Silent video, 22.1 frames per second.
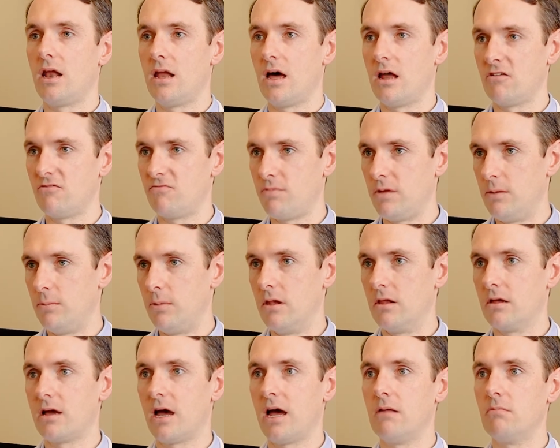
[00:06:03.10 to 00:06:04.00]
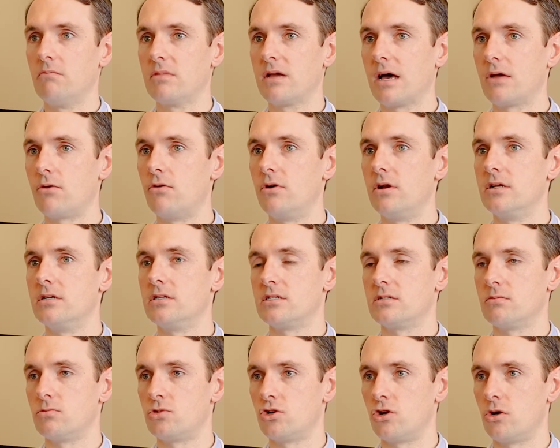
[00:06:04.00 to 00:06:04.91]
lot of people can run into
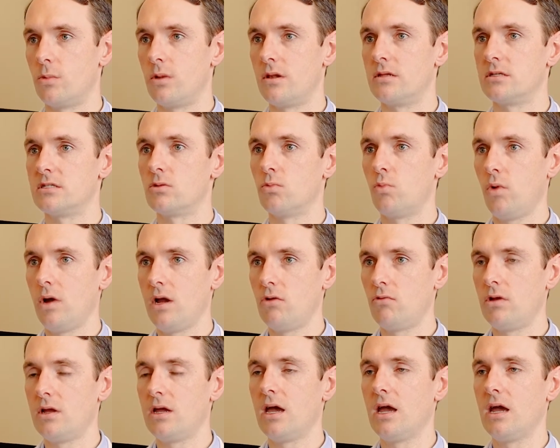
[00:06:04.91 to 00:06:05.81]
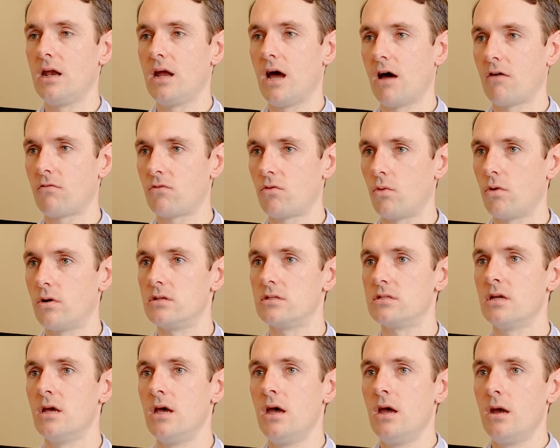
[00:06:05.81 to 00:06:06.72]
some trouble and some weight regain
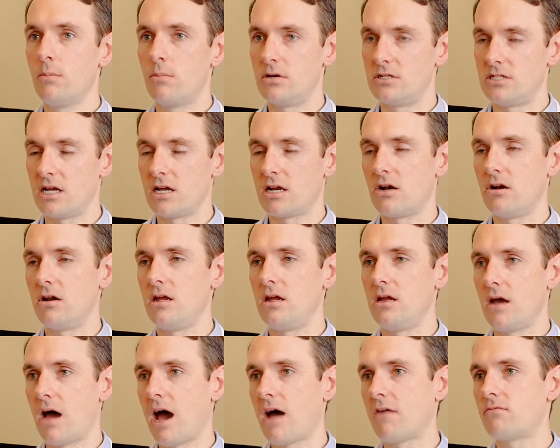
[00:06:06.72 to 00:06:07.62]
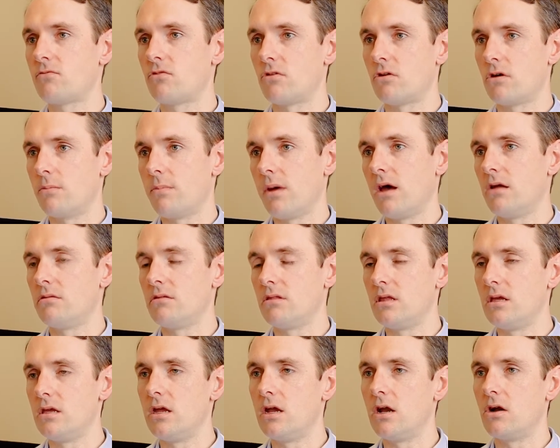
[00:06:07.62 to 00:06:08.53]
afterwards. Particularly after about
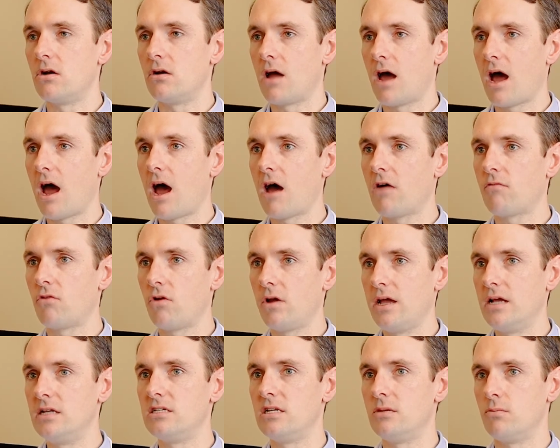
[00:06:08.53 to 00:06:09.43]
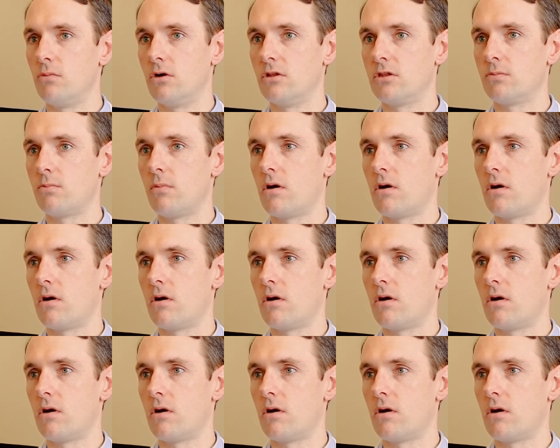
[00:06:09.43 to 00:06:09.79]
the 1.5 or 18-month